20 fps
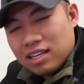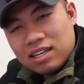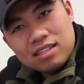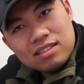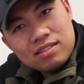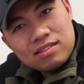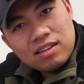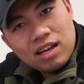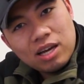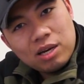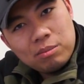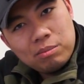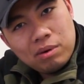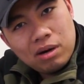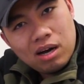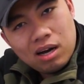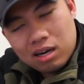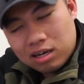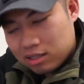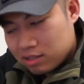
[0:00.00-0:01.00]
inside a
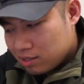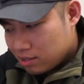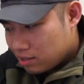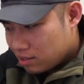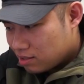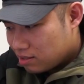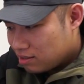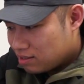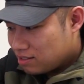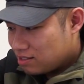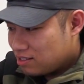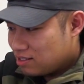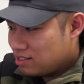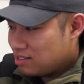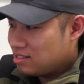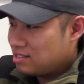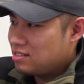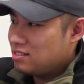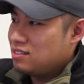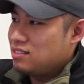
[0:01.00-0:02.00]
box,
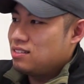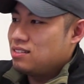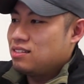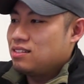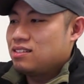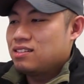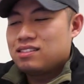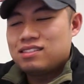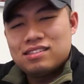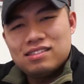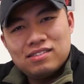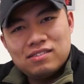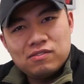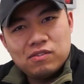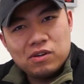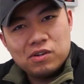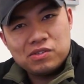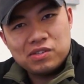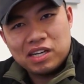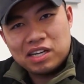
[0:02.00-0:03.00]
as
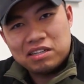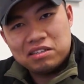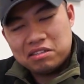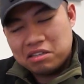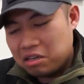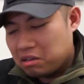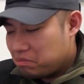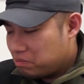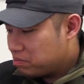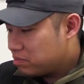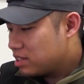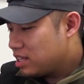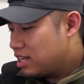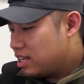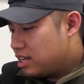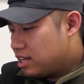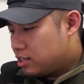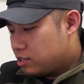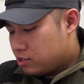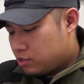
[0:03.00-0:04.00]
far as I can tell.
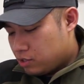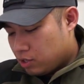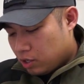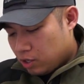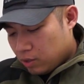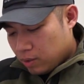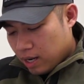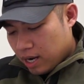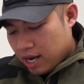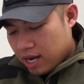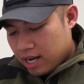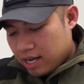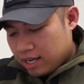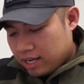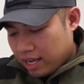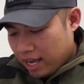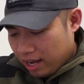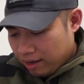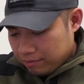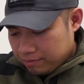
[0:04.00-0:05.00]
So
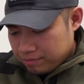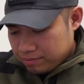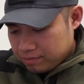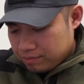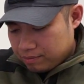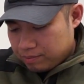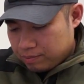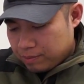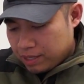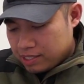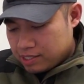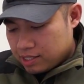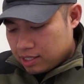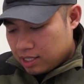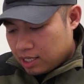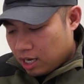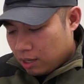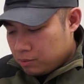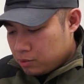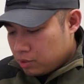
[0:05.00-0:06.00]
yeah, basically
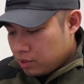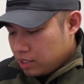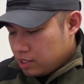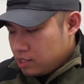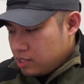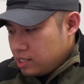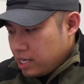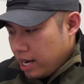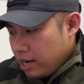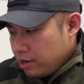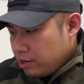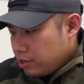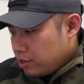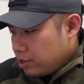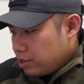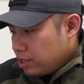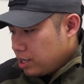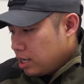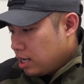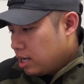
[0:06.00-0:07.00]
comes with a
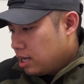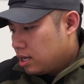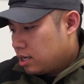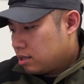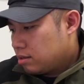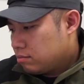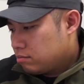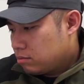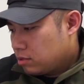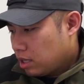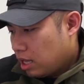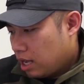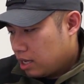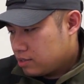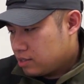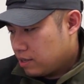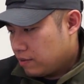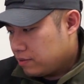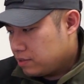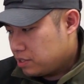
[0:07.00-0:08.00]
standard Glock
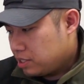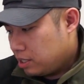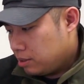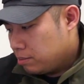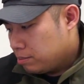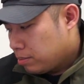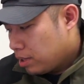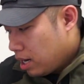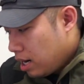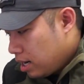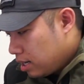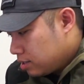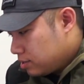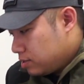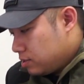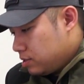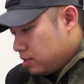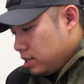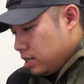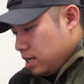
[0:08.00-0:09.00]
17
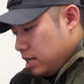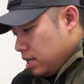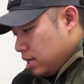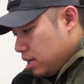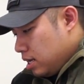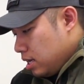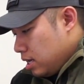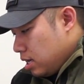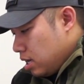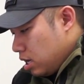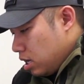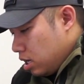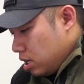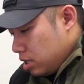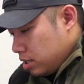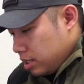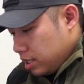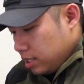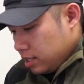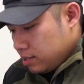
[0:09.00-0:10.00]
box
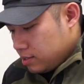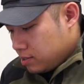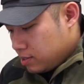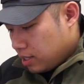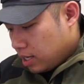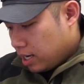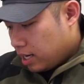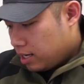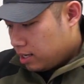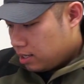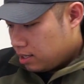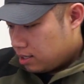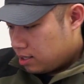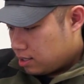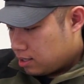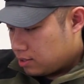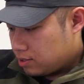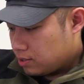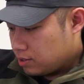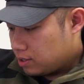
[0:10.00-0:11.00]
on the inside.
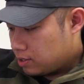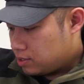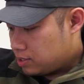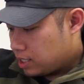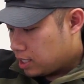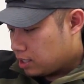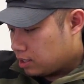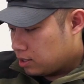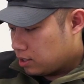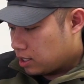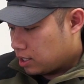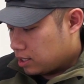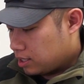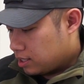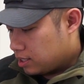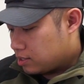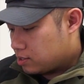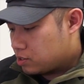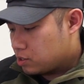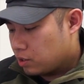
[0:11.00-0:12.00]
So let's take a look at
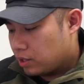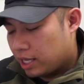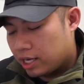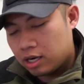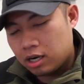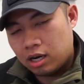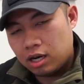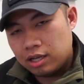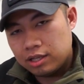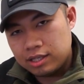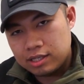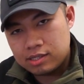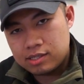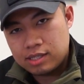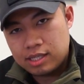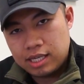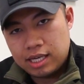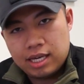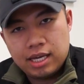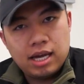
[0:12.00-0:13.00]
this. So they call this
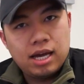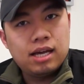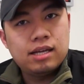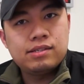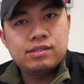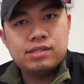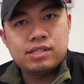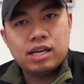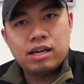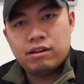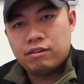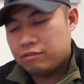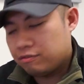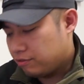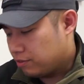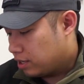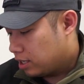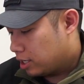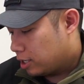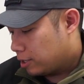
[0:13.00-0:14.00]
the Zev